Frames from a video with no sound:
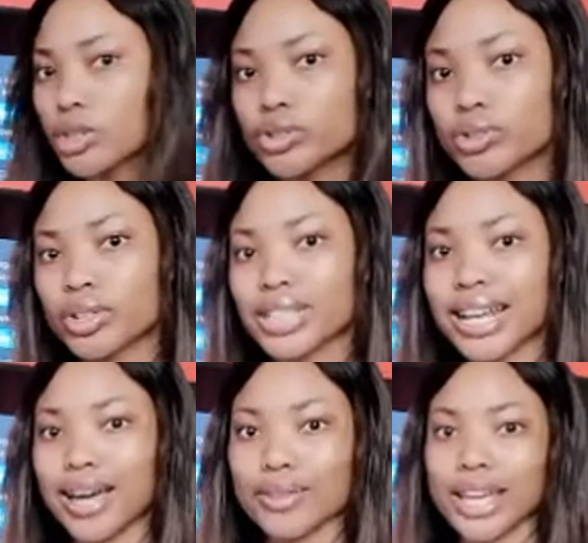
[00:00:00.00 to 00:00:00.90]
Do not
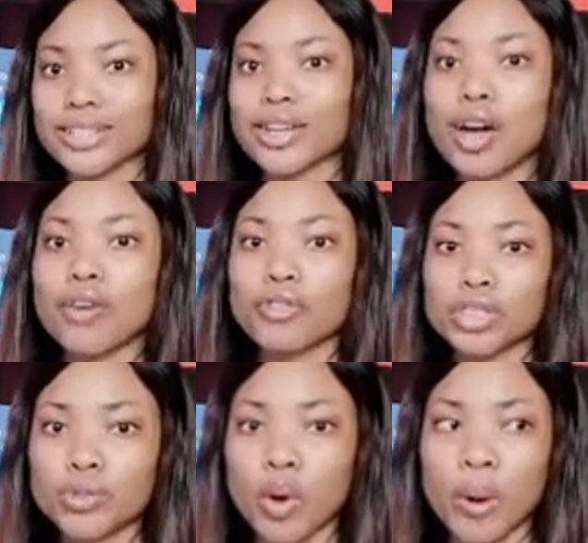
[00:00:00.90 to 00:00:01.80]
allow that.
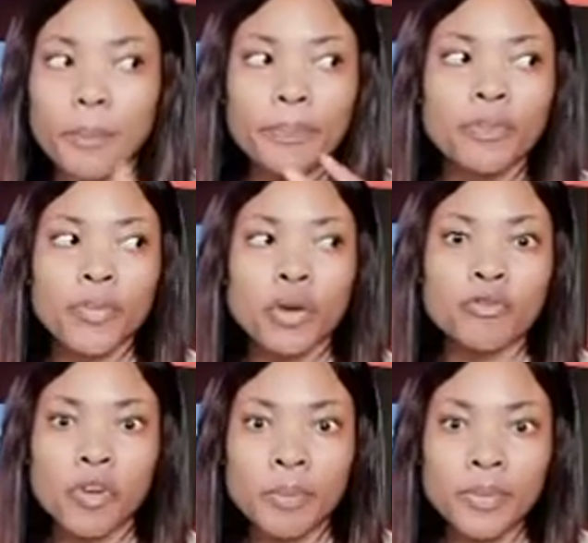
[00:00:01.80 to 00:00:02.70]
First of all,
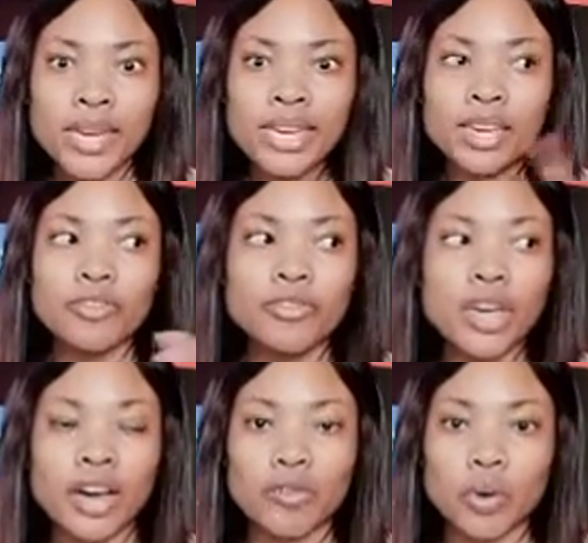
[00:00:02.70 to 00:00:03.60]
for me, if you
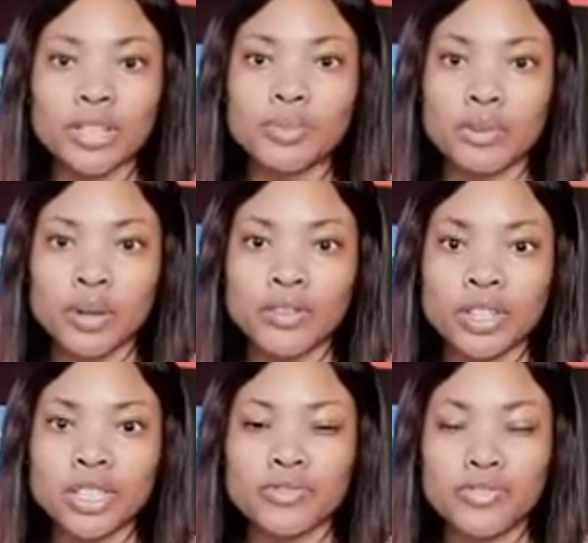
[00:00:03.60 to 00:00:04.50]
have watched my
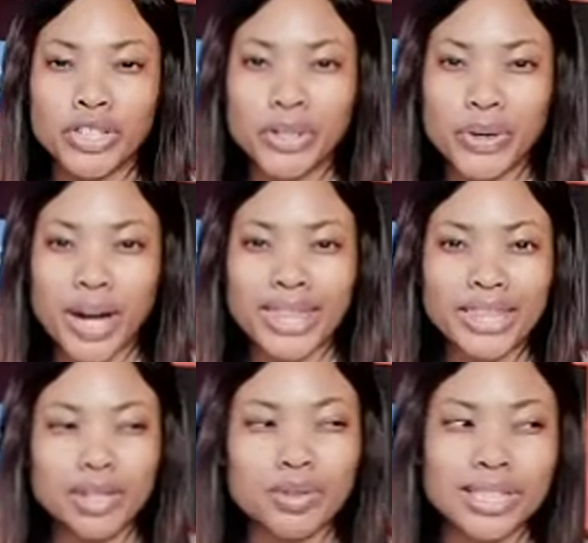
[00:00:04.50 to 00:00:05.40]
previous video, I
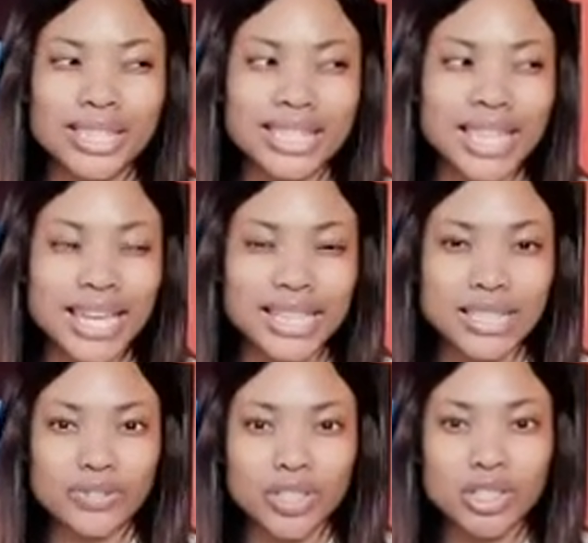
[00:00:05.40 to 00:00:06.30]
think it was the second
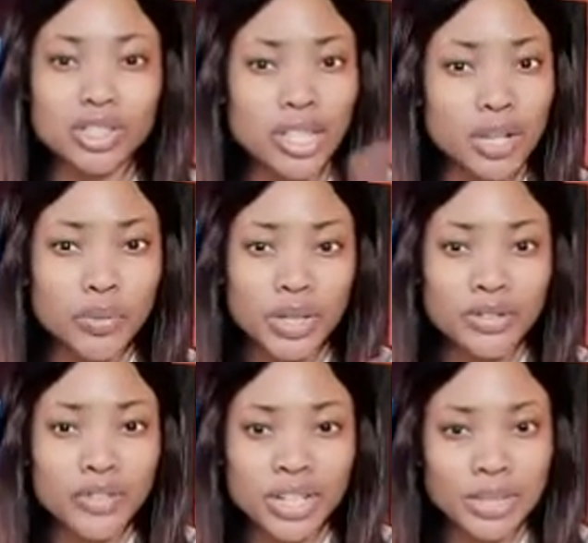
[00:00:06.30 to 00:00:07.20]
video, 10 weird
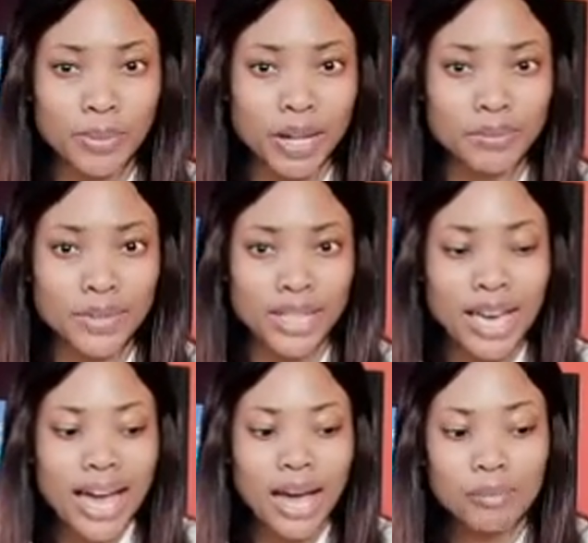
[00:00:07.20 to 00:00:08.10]
facts about me,
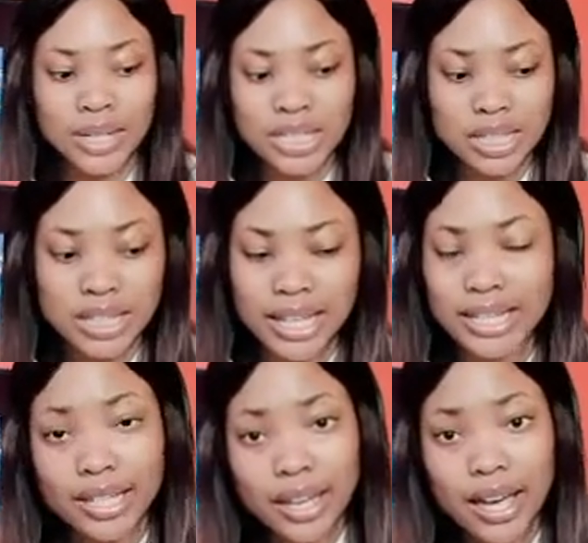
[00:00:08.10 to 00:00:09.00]
I mentioned
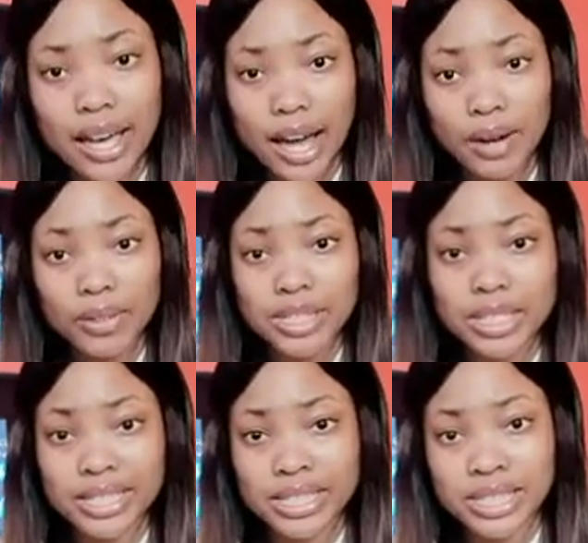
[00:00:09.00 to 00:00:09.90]
that I was a
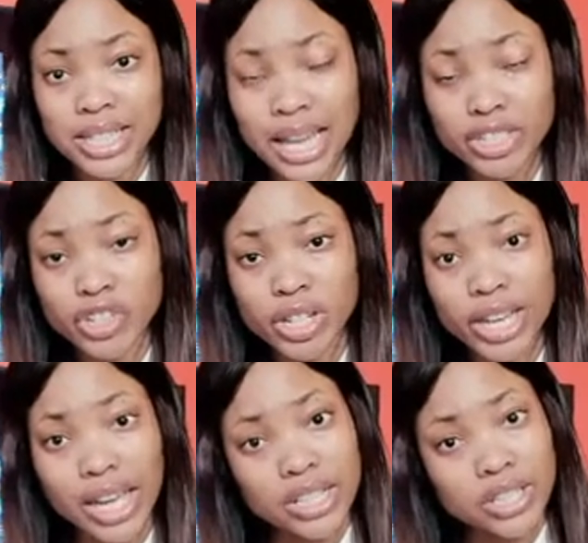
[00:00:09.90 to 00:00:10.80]
side chick
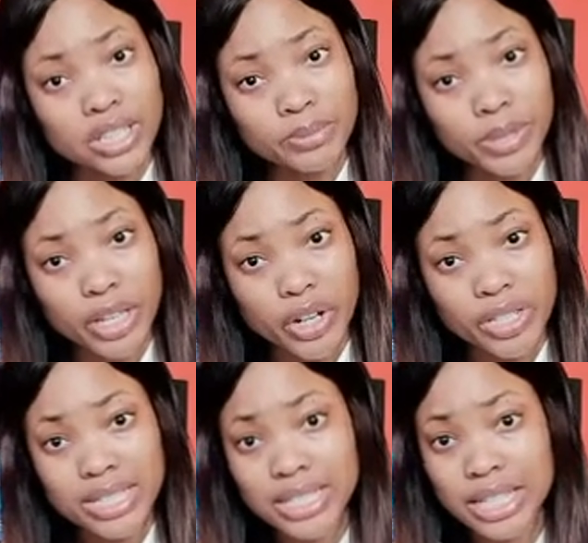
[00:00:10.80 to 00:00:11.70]
and she, me, her
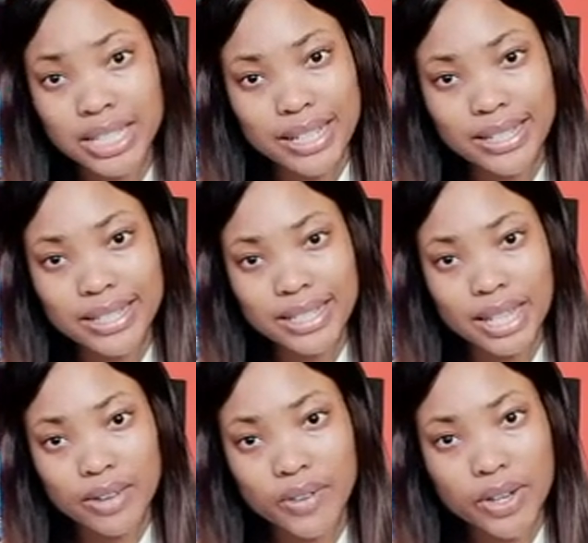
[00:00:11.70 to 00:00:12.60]
didn't
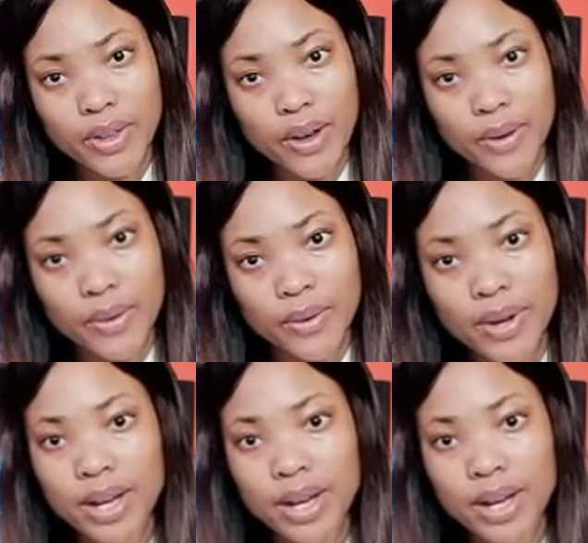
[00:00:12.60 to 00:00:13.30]
even know.